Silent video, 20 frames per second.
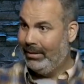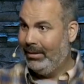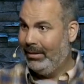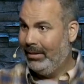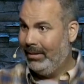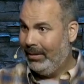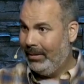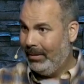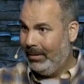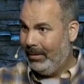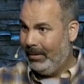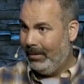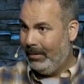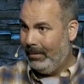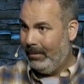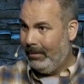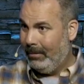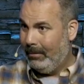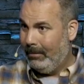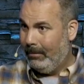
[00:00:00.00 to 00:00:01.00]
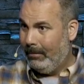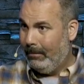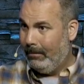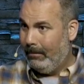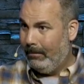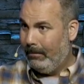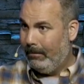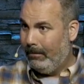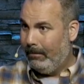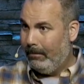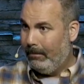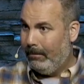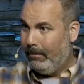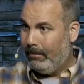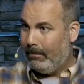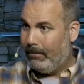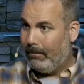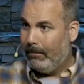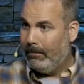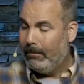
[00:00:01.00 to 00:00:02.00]

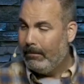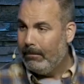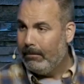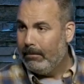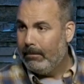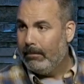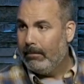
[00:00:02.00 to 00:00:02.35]
Nothing is said.